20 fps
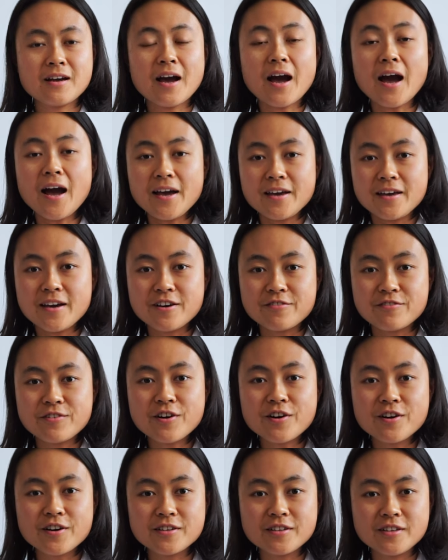I have
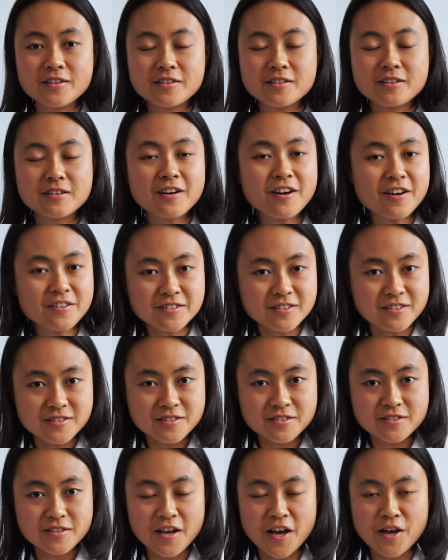heard it
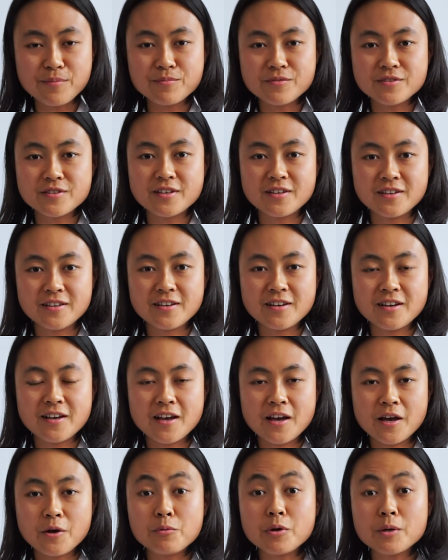countless times.
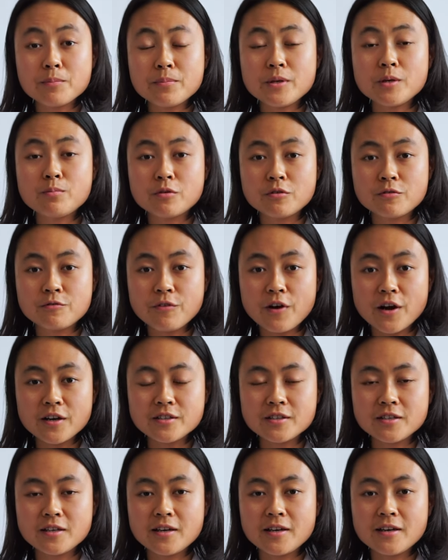When people
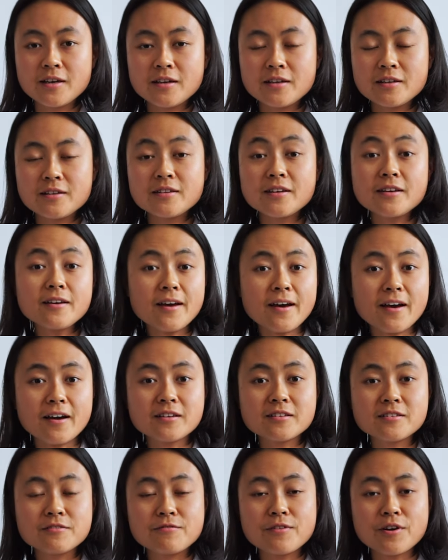fart, they
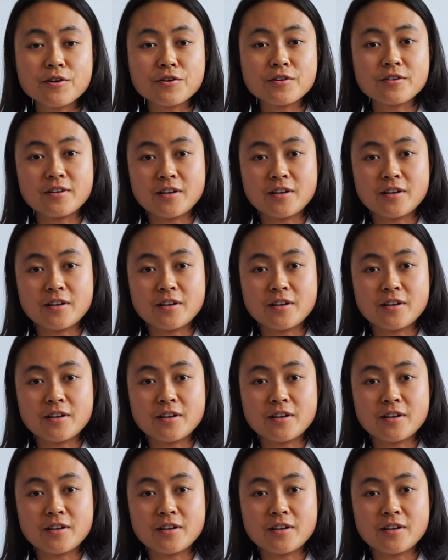act very